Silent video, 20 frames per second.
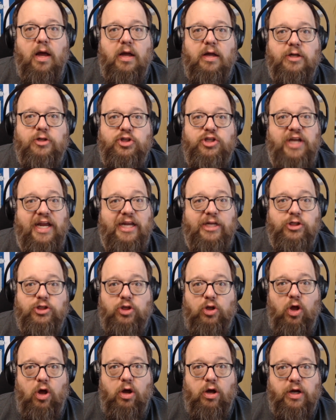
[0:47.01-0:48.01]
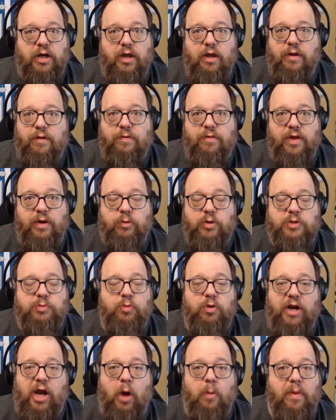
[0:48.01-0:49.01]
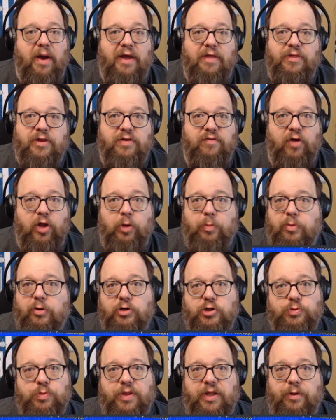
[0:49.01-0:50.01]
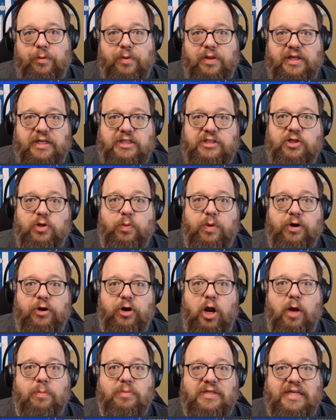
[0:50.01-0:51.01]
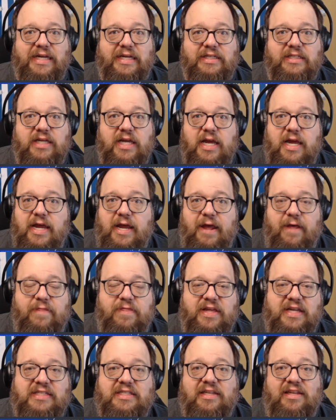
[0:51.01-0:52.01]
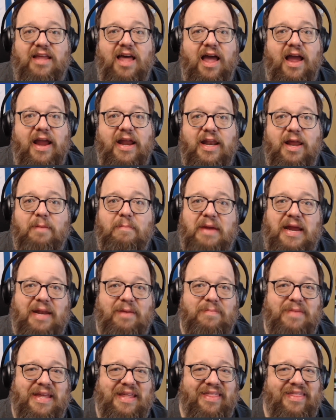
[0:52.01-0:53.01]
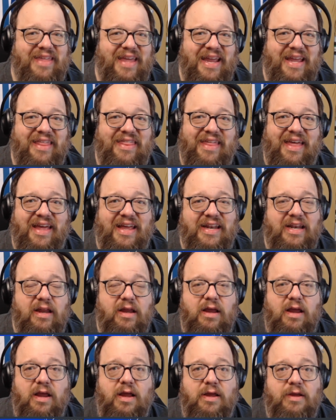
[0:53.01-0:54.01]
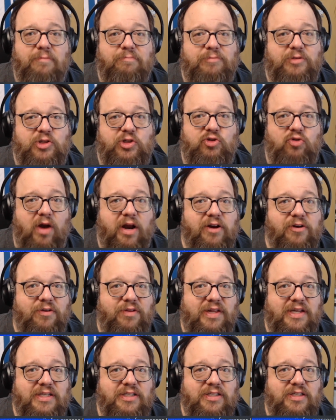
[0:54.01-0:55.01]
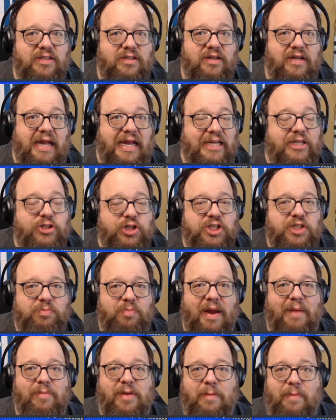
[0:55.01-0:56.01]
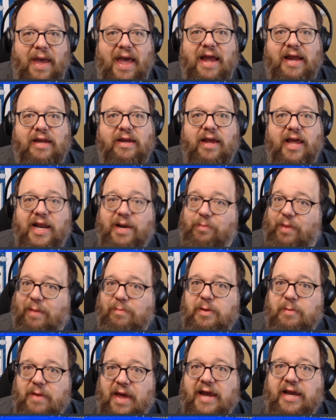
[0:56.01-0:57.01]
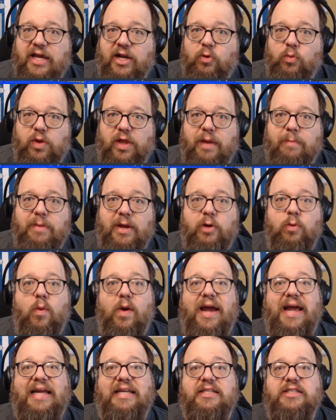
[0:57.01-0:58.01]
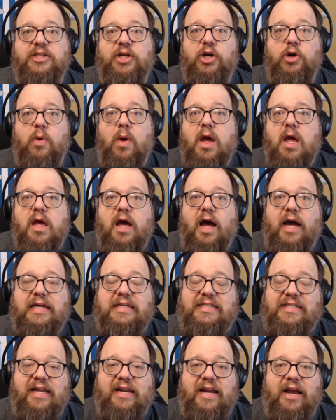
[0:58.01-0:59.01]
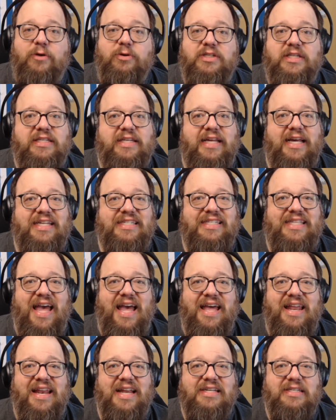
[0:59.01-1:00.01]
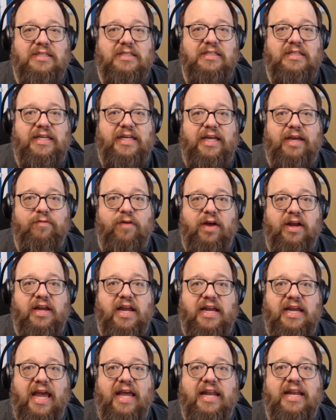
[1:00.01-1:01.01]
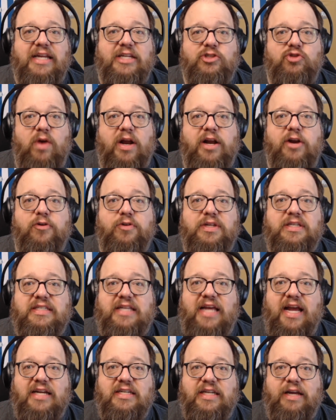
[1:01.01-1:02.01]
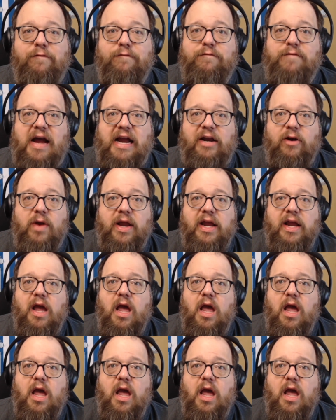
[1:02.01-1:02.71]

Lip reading: change log that was put out by the developers when they released the winter update. This line made me think that Strikerless, it just might be back, and it might be back in a really big way. So I set out to test that and to see if I could get a Strikerless tactic firing